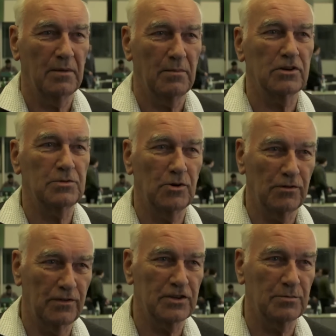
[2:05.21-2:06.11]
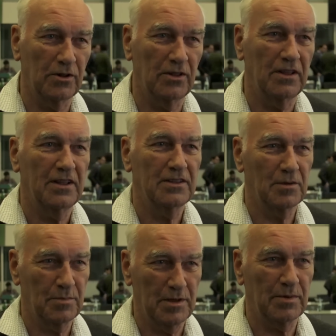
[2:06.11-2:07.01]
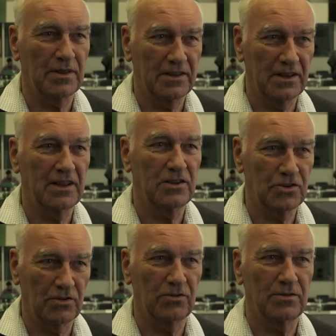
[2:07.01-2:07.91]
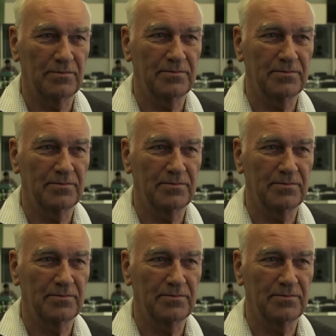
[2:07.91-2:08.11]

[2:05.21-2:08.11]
much more visible to people in general.